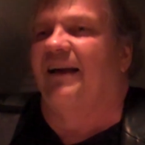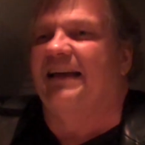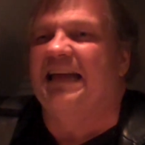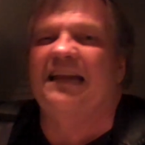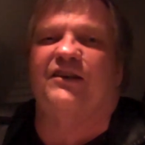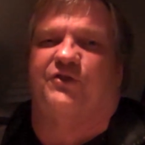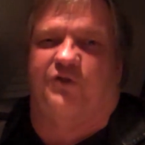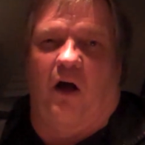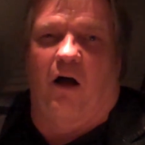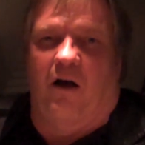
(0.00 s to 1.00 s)
any
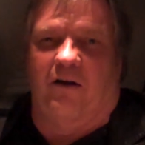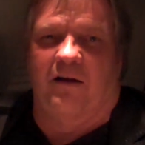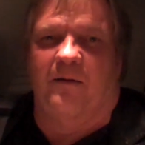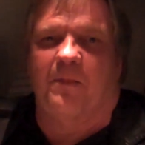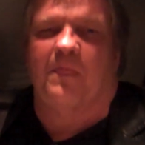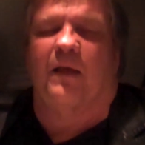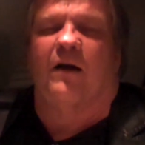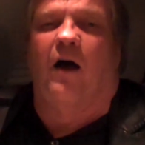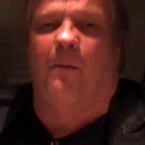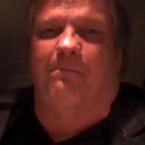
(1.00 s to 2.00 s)
song
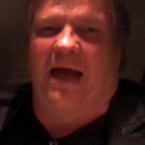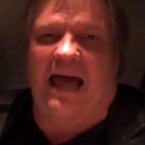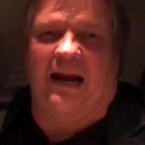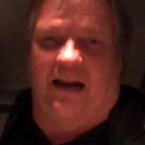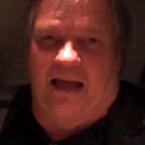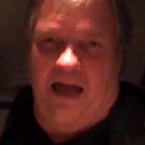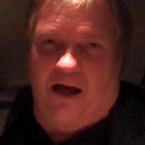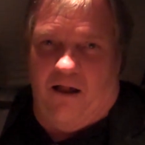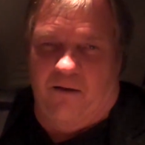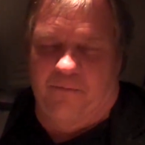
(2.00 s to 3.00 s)
on Bat Out of
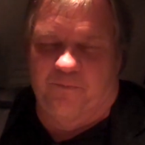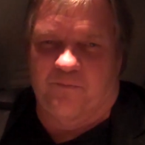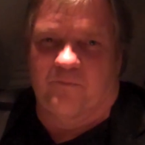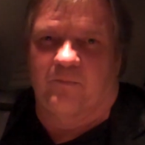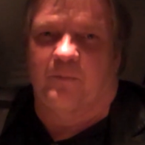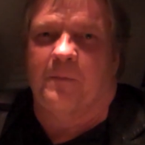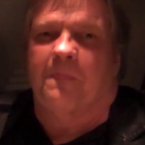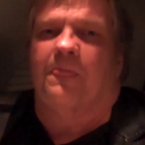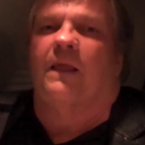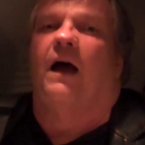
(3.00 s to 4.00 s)
Hell,
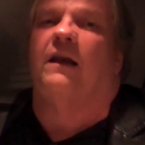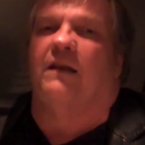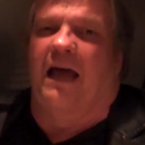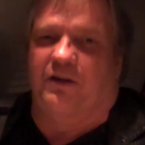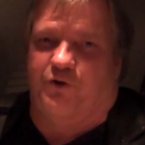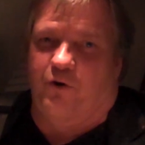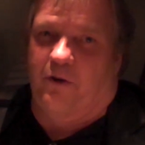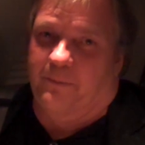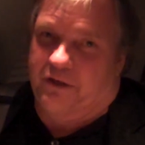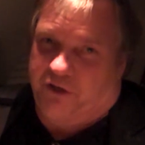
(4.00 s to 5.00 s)
unless you're
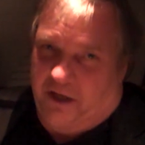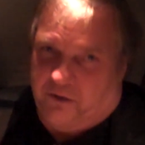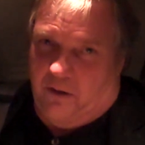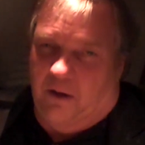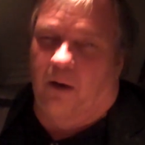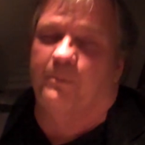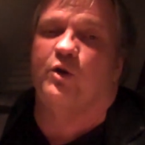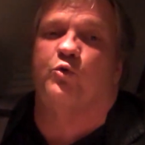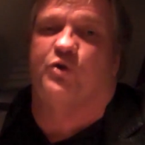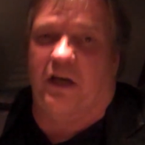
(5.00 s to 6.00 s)
a
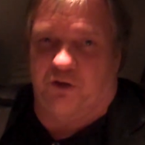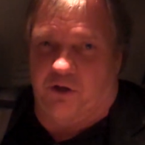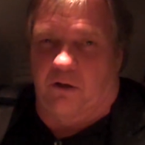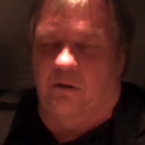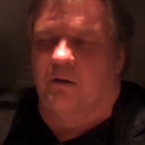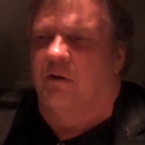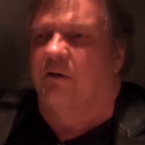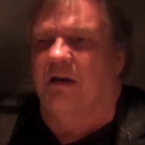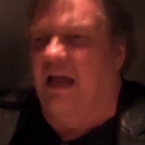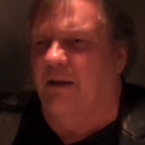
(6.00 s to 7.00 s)
musician,
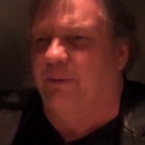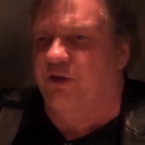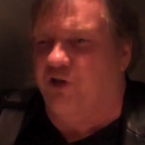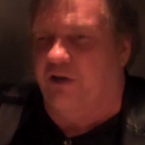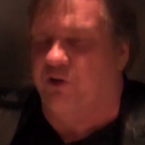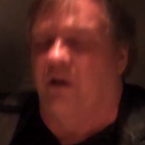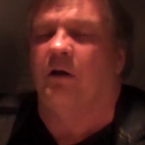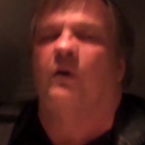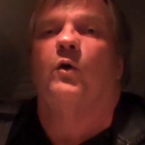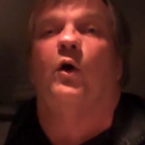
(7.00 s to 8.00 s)
not a magician,
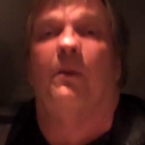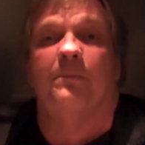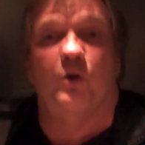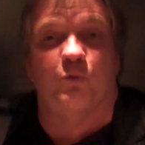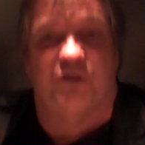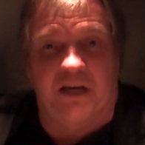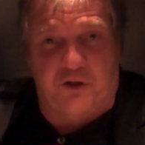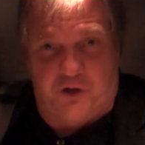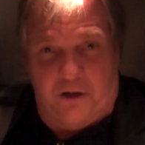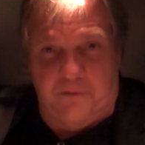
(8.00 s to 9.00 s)
a
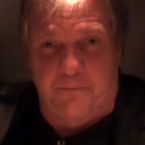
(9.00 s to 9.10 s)
musician,